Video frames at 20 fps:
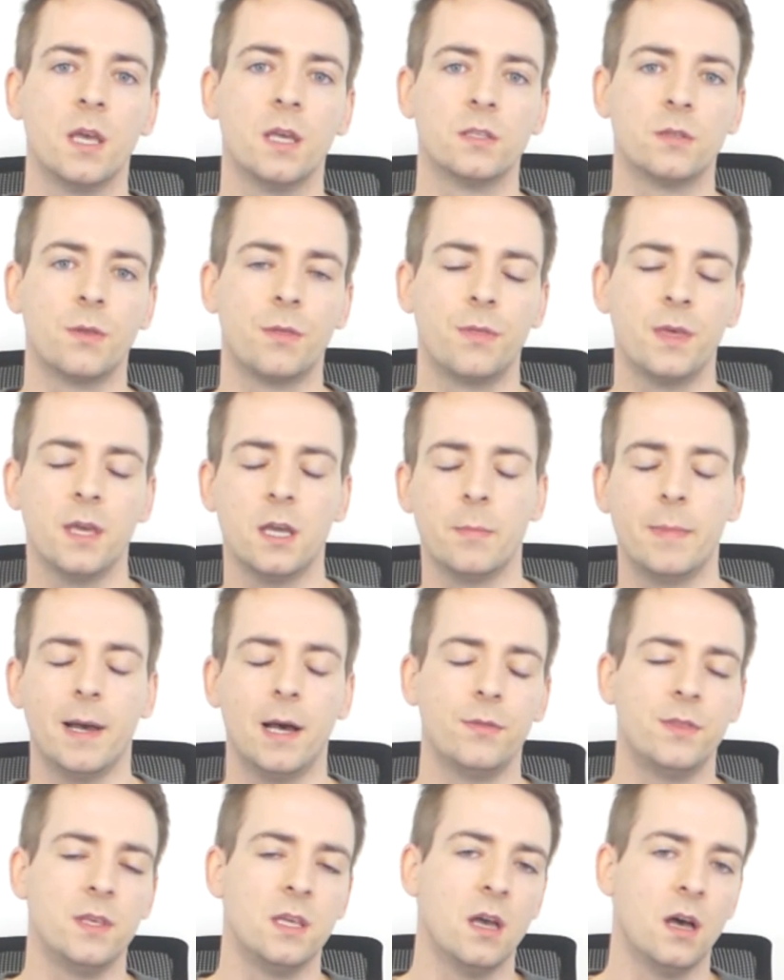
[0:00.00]
So think
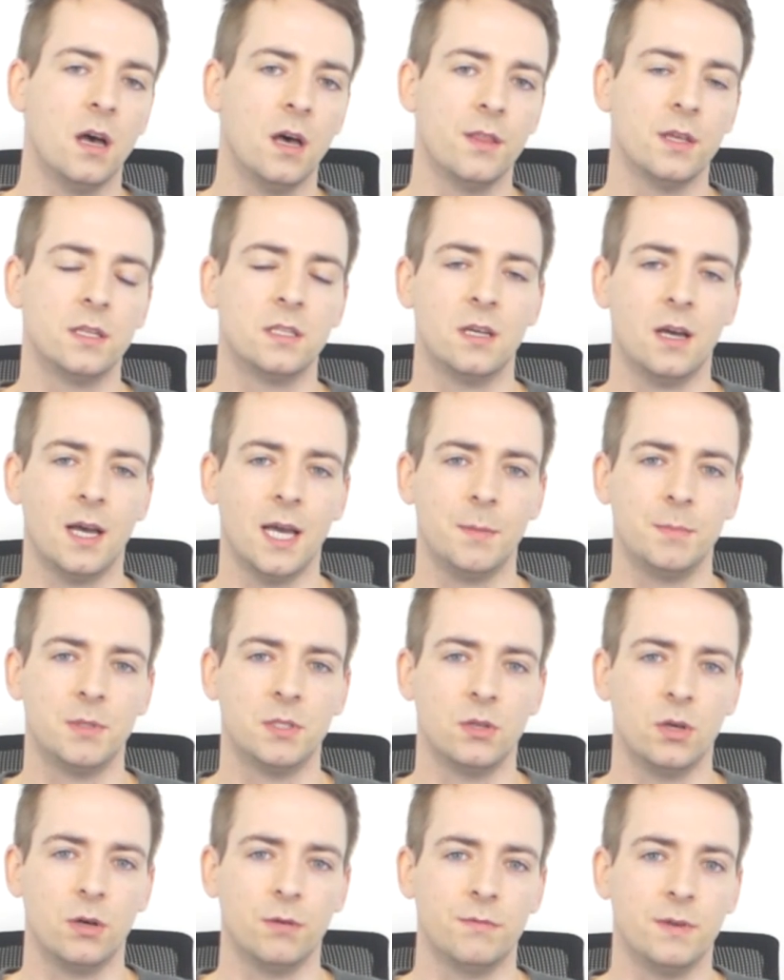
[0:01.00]
about the other
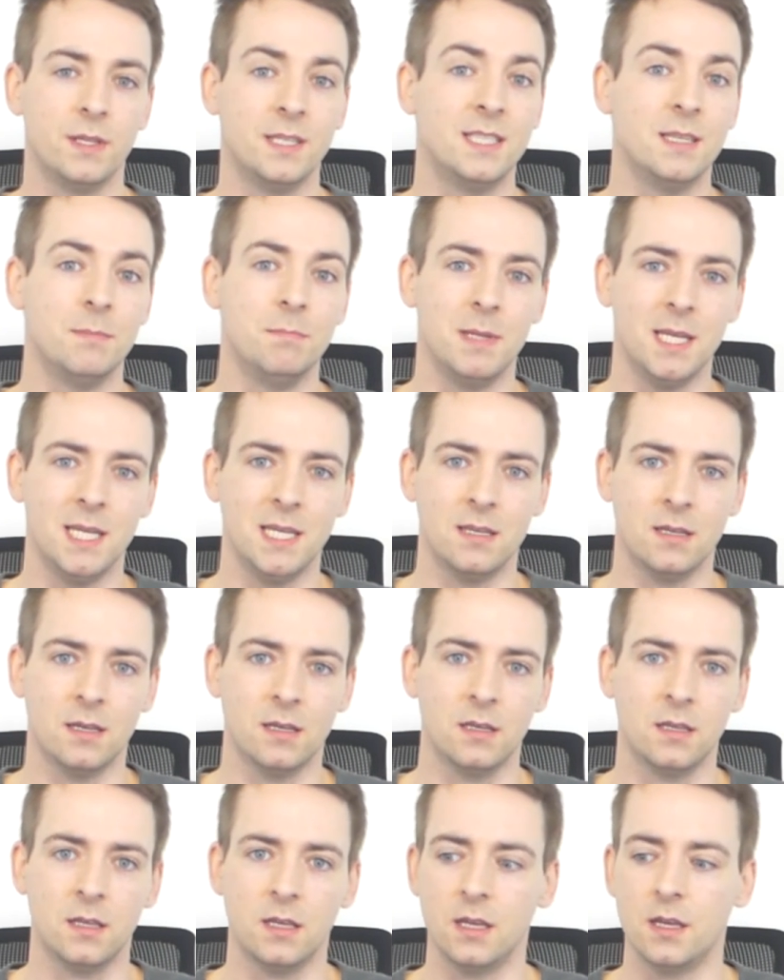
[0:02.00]
types of
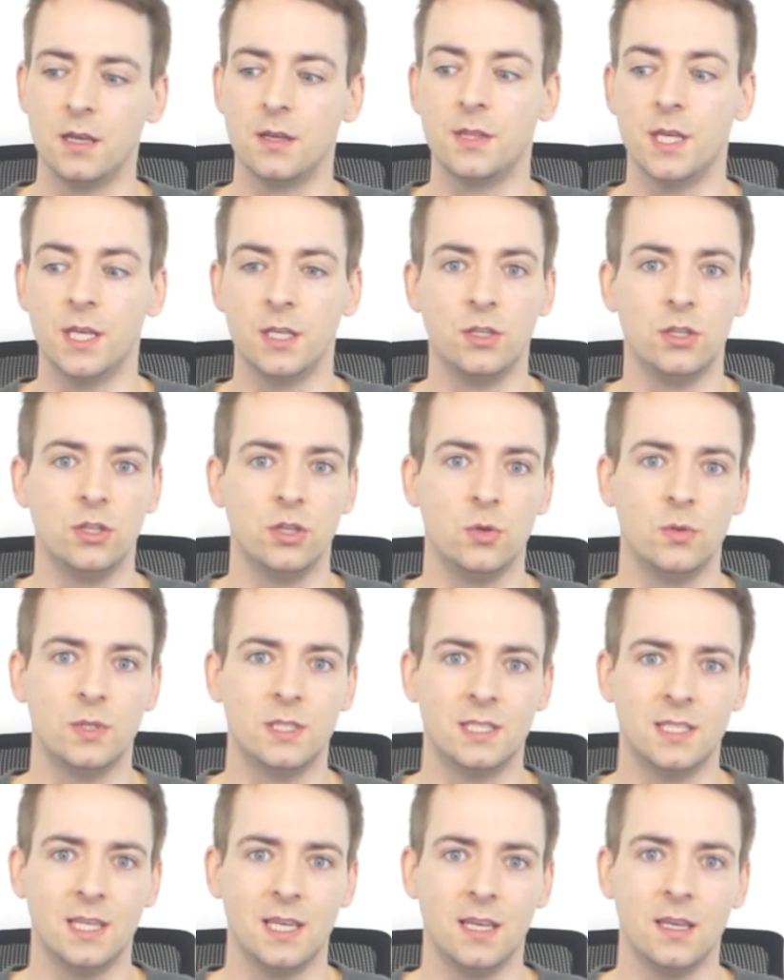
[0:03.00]
demeanor that you
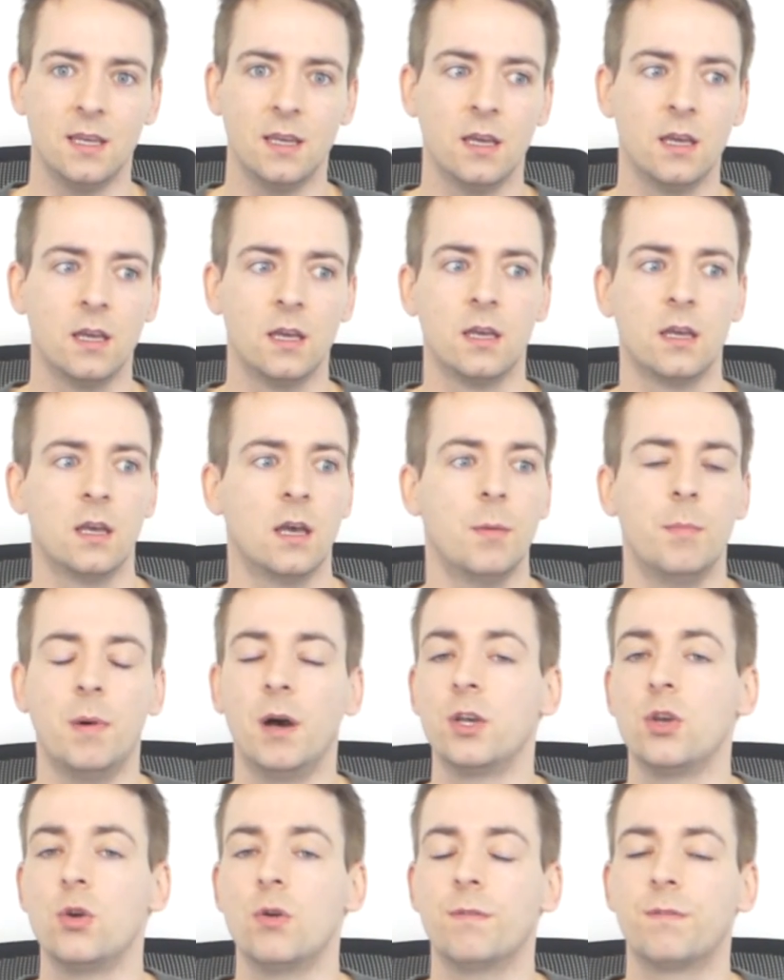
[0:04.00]
see
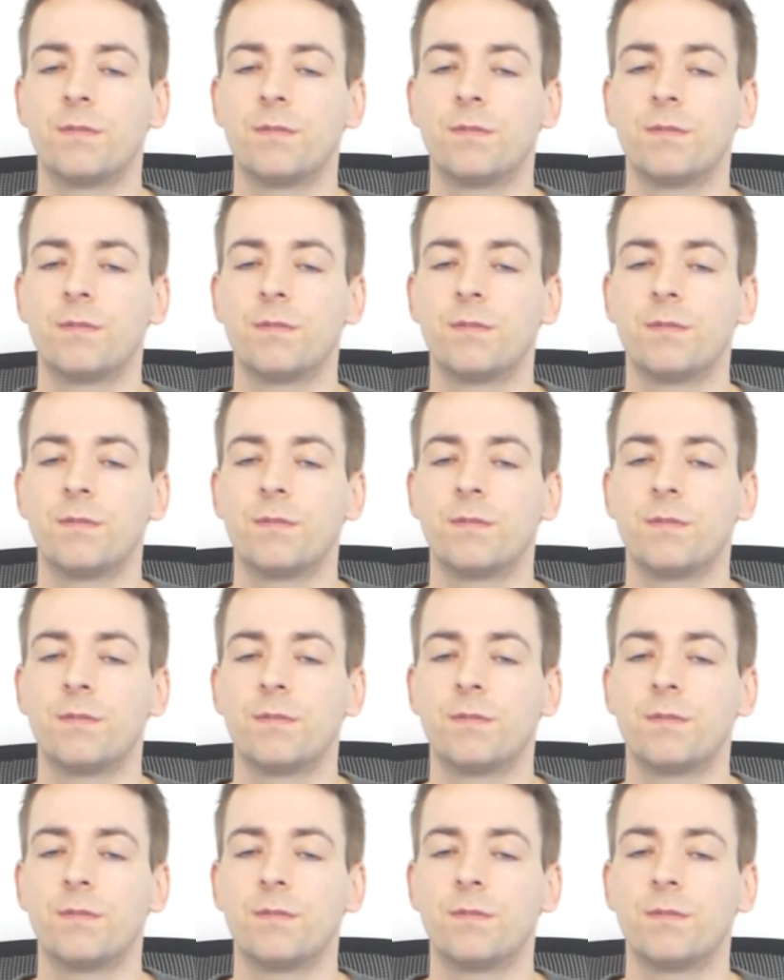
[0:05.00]
among your